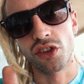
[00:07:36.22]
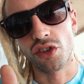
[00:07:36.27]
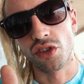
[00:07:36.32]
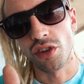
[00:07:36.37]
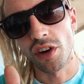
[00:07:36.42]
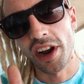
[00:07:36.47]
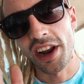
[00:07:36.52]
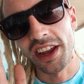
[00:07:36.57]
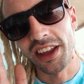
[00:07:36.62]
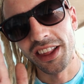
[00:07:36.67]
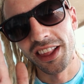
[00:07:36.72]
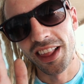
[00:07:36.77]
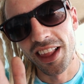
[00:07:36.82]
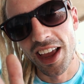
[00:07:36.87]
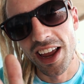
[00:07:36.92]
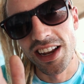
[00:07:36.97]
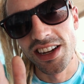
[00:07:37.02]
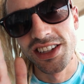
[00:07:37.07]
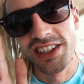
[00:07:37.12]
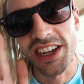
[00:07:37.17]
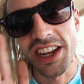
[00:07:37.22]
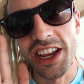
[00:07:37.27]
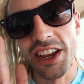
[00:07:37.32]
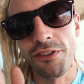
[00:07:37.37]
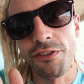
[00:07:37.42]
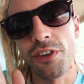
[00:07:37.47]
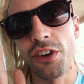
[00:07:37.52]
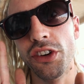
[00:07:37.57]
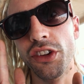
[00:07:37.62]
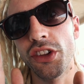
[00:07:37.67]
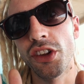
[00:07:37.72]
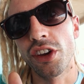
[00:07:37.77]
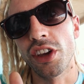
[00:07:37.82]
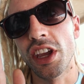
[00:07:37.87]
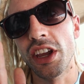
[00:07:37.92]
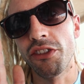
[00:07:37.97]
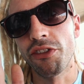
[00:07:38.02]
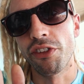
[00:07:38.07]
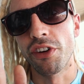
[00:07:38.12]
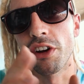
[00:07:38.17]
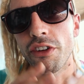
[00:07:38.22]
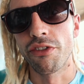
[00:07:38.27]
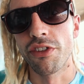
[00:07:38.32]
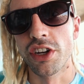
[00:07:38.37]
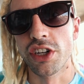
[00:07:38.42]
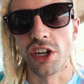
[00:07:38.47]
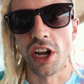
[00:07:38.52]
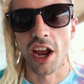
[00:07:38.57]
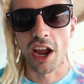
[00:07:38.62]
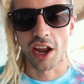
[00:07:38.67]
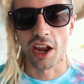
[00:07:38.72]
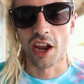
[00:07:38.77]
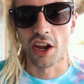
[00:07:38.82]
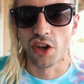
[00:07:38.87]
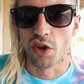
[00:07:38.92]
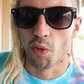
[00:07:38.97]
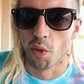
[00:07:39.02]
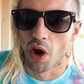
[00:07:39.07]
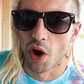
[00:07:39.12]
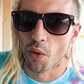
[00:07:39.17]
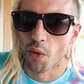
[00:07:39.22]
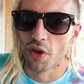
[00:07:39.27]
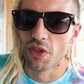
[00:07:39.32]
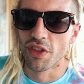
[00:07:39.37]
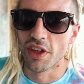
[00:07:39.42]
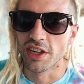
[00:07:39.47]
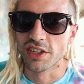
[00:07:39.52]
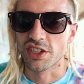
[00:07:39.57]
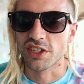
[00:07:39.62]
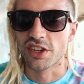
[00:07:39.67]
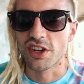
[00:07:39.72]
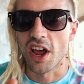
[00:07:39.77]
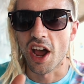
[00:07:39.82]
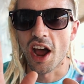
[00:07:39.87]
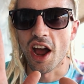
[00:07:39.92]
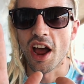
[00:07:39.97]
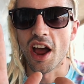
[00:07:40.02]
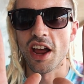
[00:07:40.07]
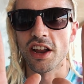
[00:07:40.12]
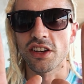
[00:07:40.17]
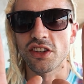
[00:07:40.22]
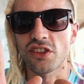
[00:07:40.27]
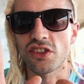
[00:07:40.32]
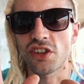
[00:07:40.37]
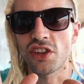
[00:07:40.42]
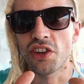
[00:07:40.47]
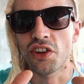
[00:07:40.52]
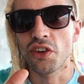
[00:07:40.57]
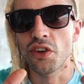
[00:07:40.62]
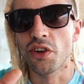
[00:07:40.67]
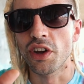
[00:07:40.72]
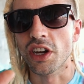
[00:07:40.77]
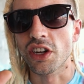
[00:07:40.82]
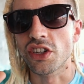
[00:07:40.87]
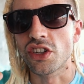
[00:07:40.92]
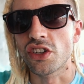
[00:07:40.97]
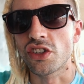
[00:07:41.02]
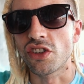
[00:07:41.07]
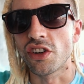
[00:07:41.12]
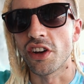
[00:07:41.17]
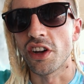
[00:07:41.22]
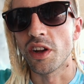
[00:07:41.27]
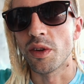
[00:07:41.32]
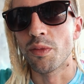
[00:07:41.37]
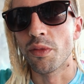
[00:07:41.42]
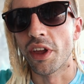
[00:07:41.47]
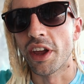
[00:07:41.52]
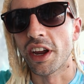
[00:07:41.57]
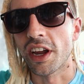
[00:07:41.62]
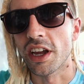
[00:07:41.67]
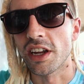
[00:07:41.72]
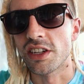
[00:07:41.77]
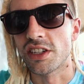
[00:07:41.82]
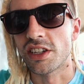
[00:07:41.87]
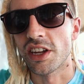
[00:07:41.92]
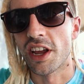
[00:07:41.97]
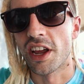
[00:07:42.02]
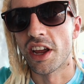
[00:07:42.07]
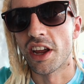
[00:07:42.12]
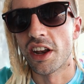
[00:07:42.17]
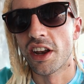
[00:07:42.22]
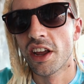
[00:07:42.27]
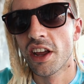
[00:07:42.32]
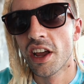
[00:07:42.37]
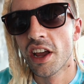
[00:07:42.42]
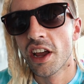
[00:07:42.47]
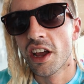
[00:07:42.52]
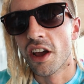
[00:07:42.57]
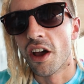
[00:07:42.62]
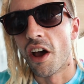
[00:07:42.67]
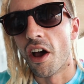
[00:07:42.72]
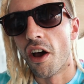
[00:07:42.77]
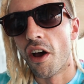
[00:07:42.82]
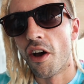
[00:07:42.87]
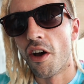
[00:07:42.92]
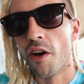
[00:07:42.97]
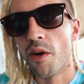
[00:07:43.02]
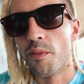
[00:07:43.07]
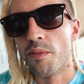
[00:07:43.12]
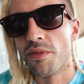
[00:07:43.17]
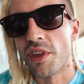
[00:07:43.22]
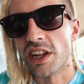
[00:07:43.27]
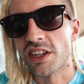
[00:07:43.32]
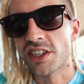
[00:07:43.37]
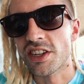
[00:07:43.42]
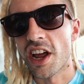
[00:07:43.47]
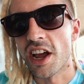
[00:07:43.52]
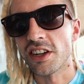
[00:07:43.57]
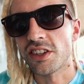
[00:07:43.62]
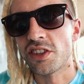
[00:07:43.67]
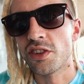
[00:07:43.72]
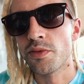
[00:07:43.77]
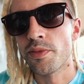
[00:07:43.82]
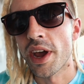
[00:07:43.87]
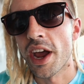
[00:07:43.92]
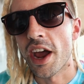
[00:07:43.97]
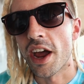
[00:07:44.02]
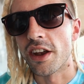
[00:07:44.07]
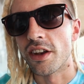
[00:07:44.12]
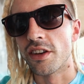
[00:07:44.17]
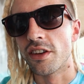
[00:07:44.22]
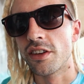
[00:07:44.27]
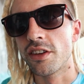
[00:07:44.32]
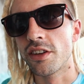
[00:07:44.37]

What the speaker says: great lens if you're looking for a fisheye and you want one that's not too extreme. Like I said, that's not too bad.